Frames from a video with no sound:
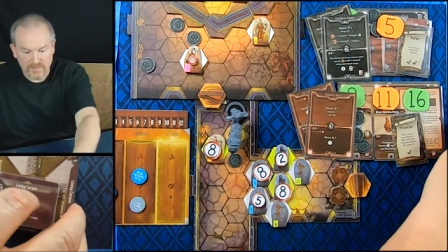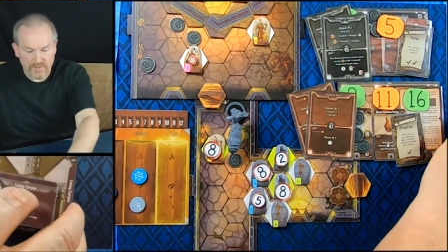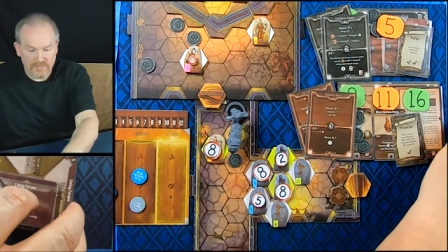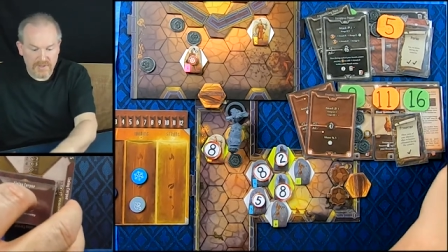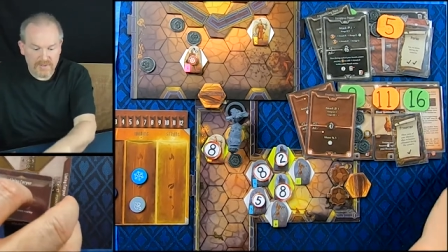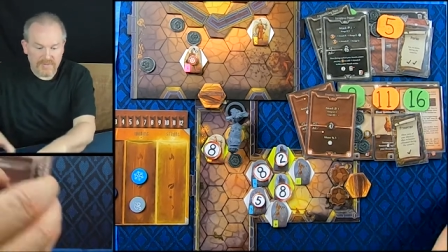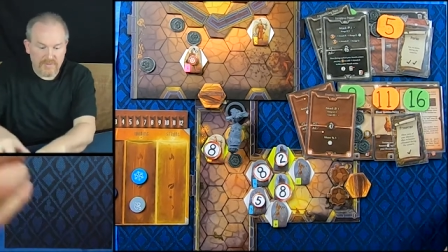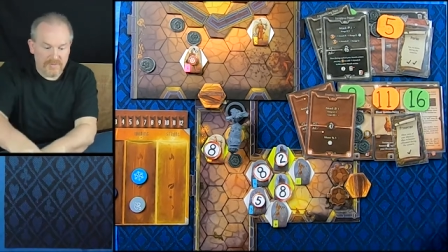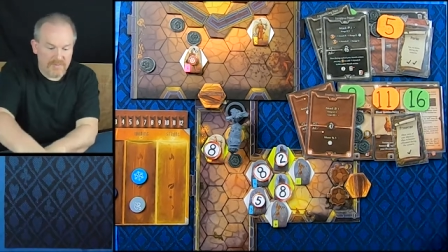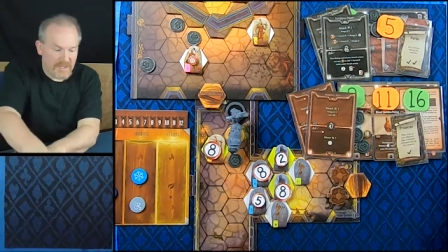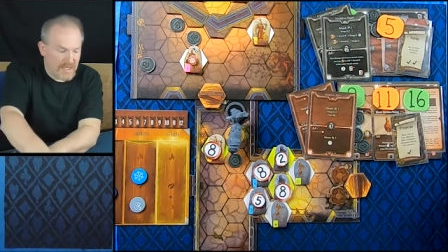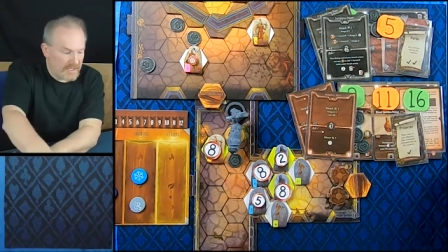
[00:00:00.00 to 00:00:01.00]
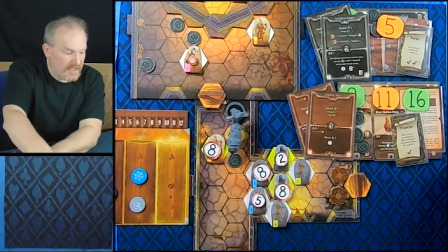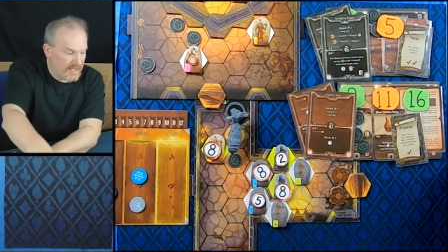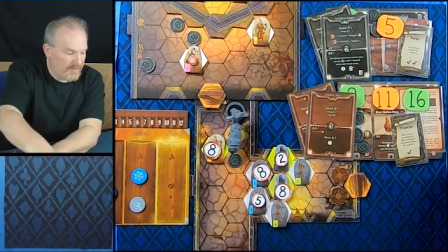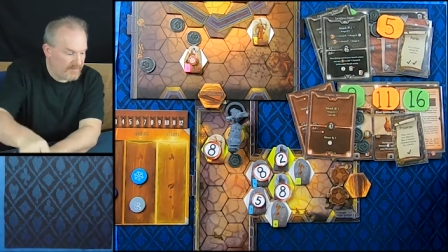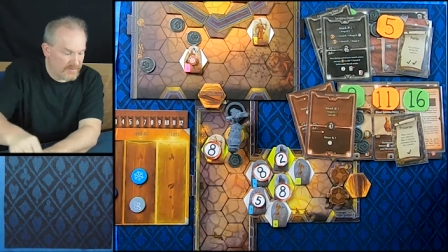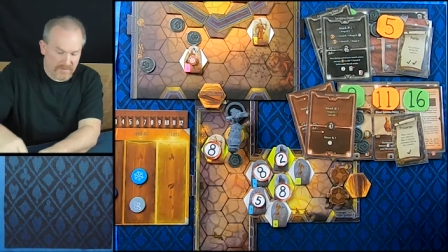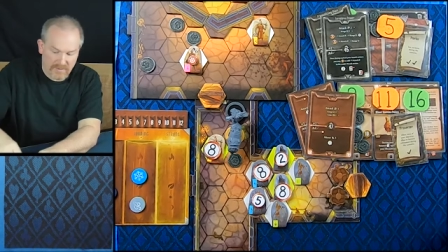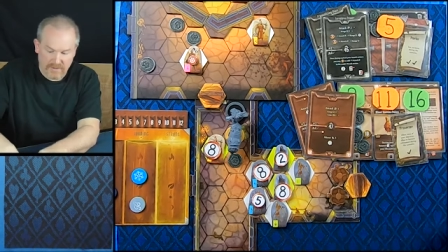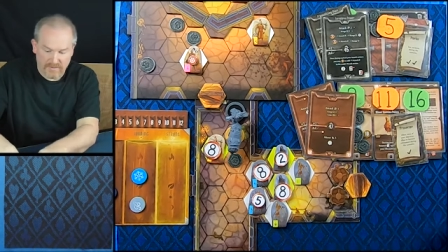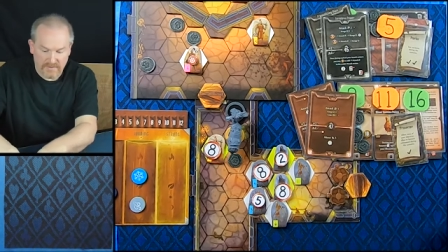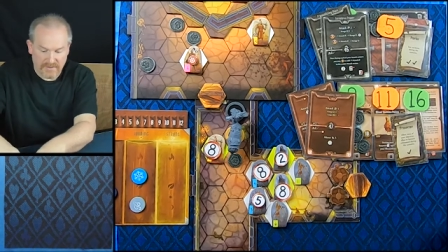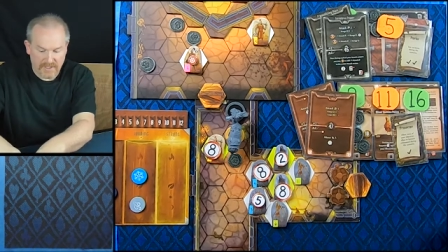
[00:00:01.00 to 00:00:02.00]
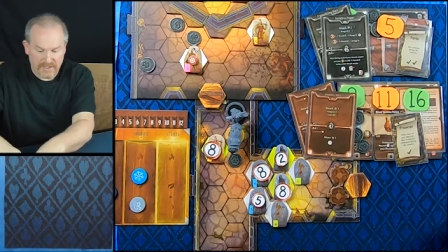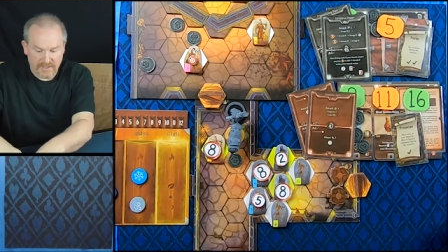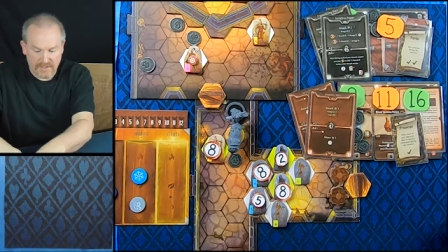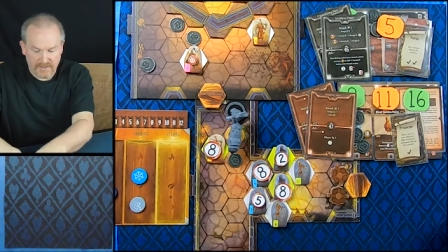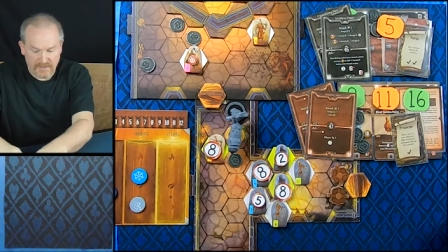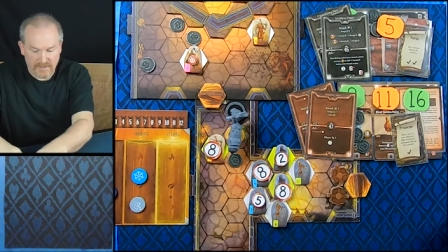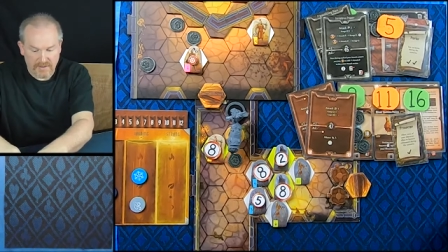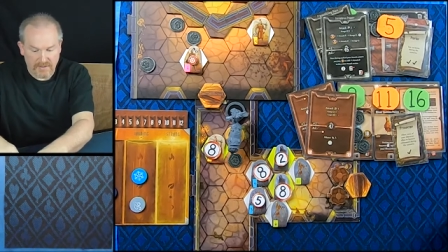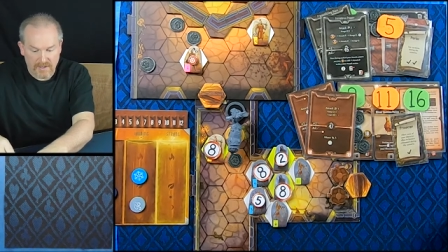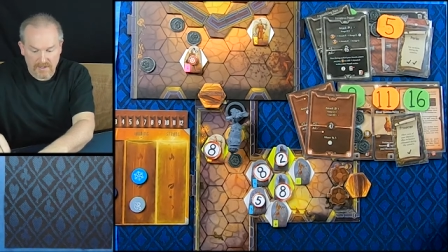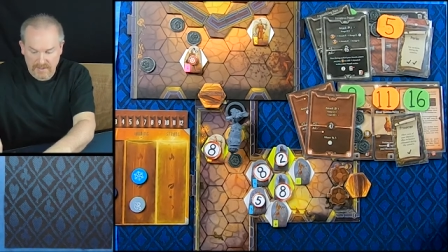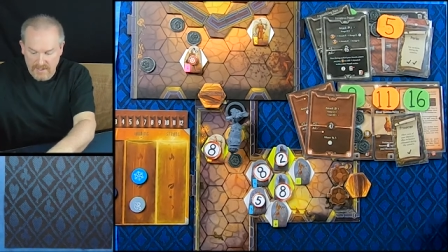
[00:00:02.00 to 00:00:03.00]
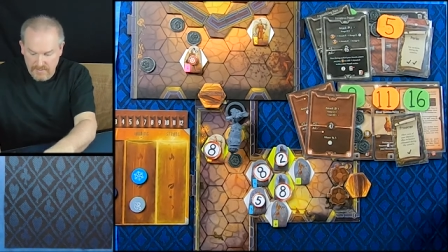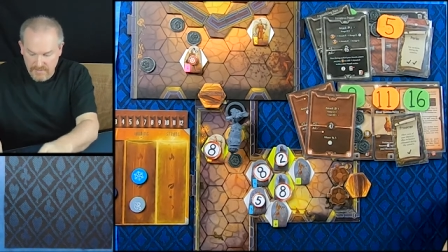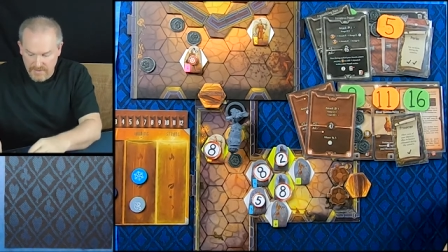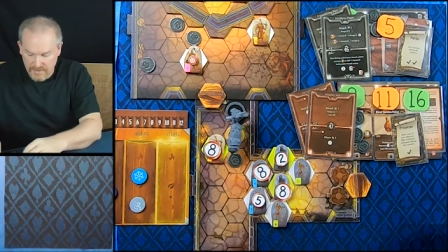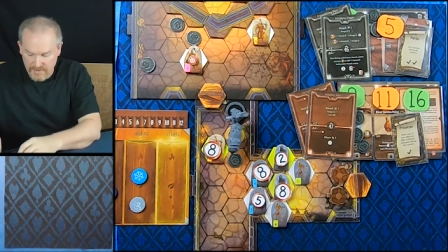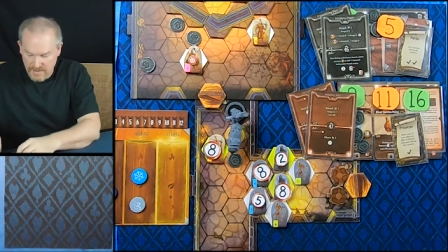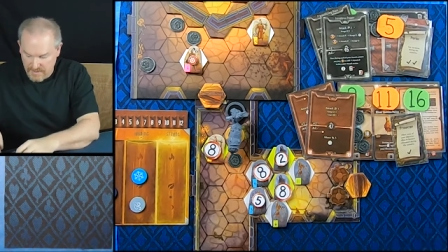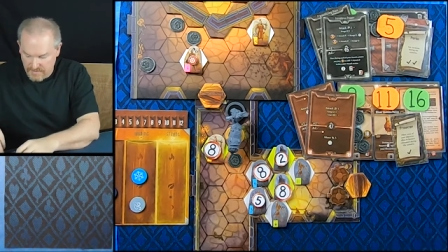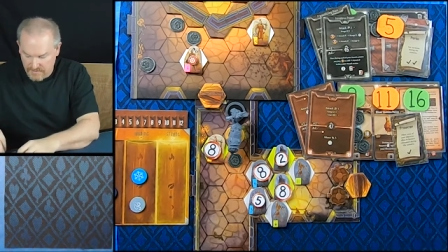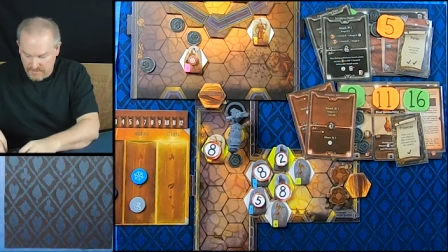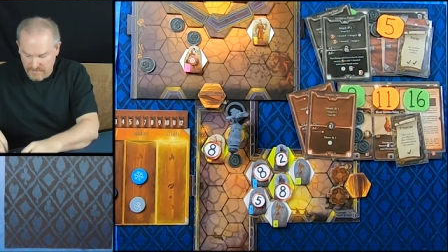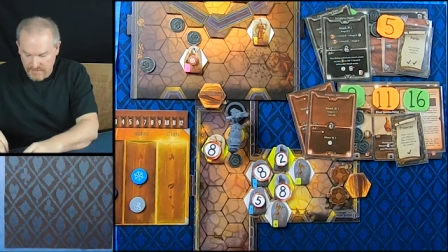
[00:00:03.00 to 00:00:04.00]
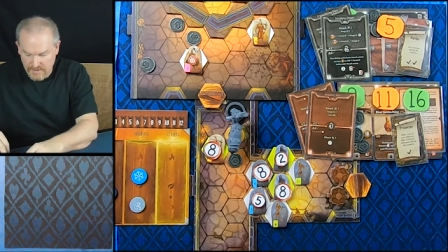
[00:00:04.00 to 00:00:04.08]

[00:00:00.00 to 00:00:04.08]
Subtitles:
won't be so bad after all. They're kind of going to clog up the tunnel,